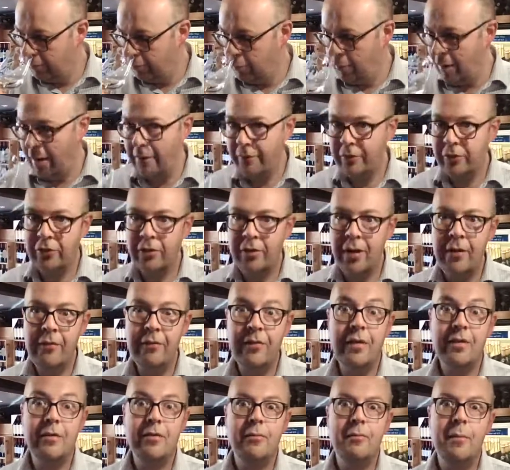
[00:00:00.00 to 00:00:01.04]
We have a sniff.
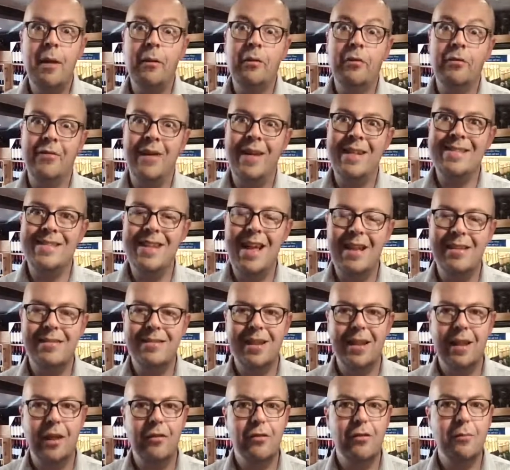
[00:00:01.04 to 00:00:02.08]
It smells
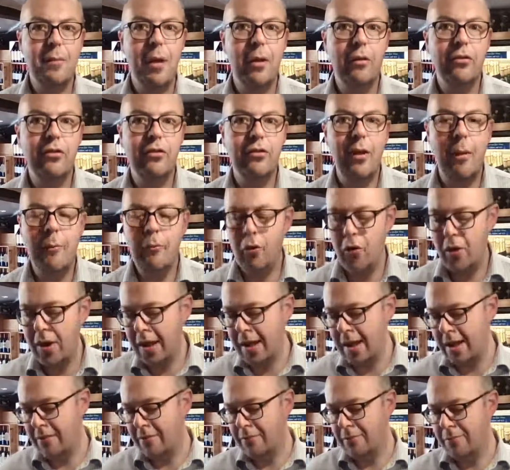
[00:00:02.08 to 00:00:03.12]
fantastic. It smells summery.
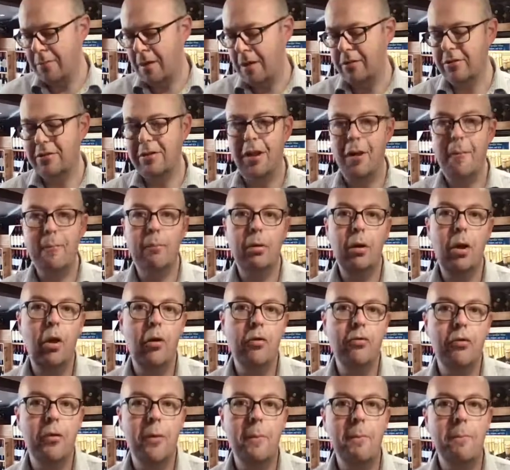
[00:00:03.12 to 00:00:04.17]
It smells like
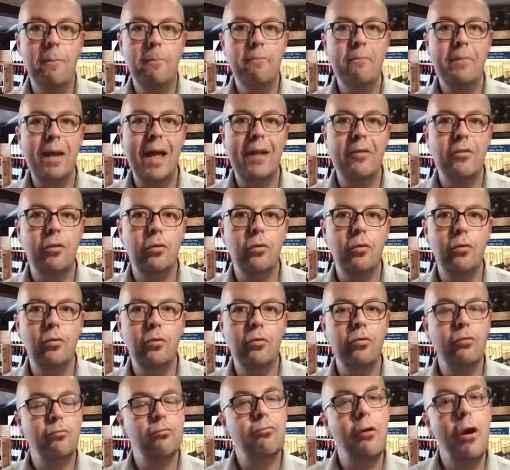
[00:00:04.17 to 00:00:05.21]
blossom, petals,
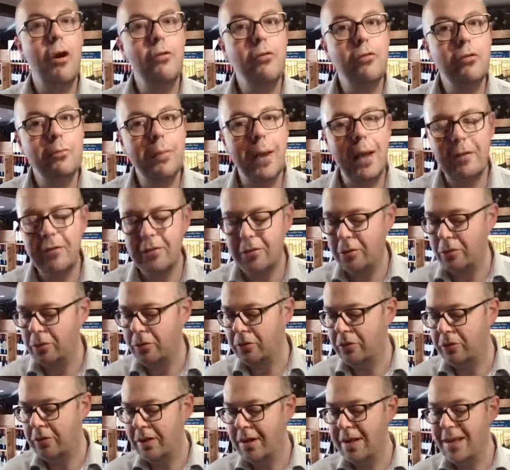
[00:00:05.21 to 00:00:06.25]
rose
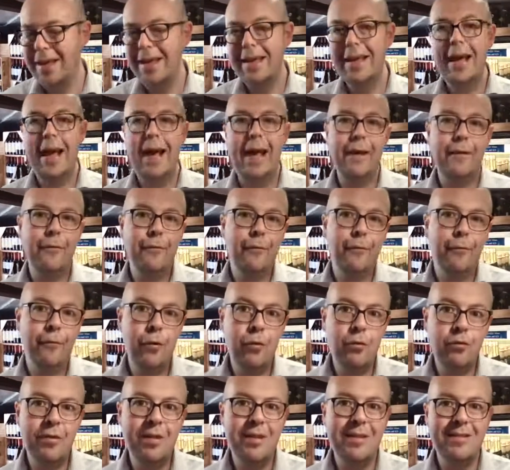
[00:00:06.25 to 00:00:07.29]
petals, and a
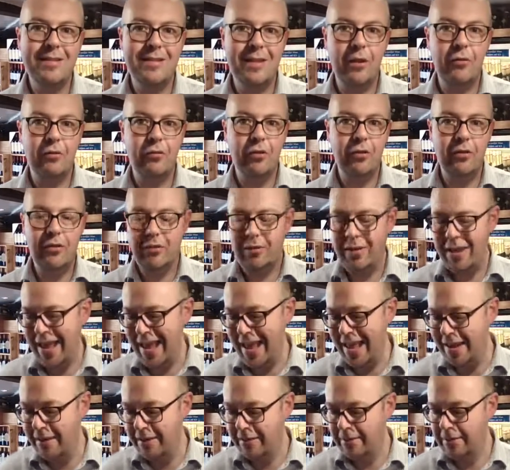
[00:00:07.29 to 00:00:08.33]
fruity citrus
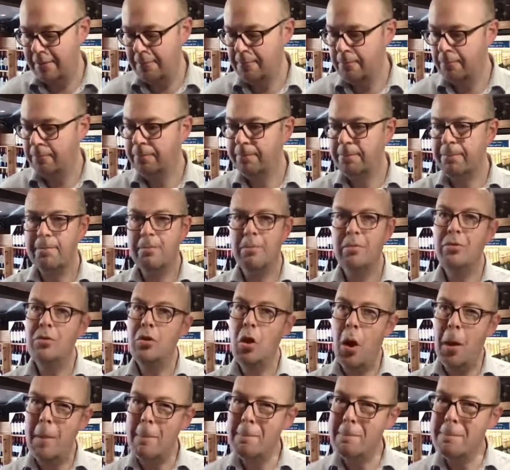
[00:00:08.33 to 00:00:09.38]
hint. Not
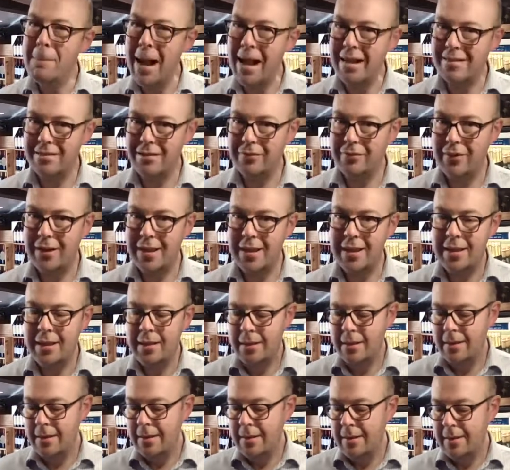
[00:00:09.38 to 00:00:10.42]
a massively
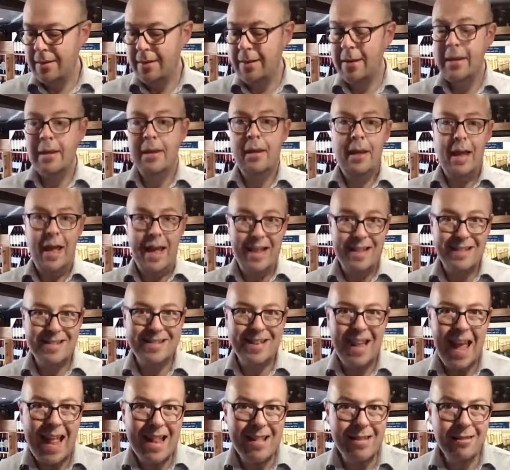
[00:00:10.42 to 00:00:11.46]

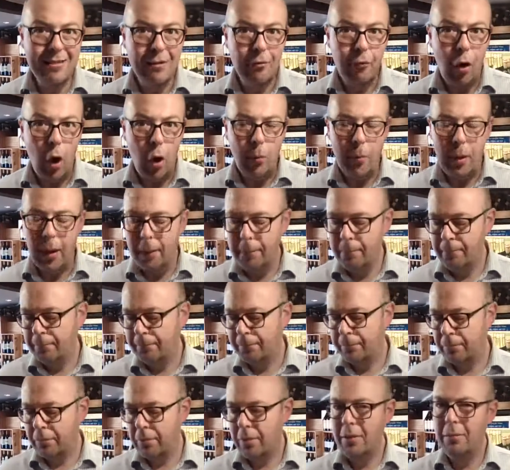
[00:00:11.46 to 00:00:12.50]
intense aroma,
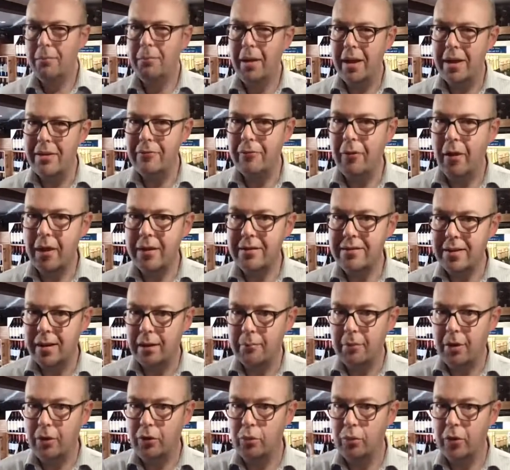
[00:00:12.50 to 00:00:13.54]
but inviting.
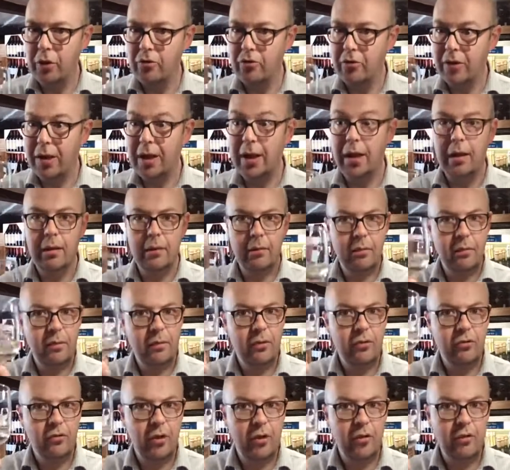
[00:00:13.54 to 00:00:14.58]
Makes you want to drink it.
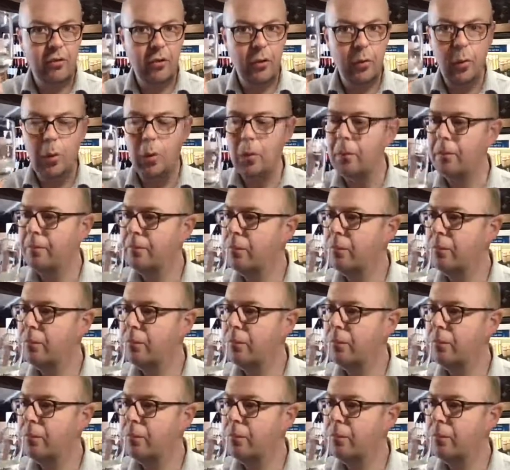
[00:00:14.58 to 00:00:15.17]
Cheers to you all.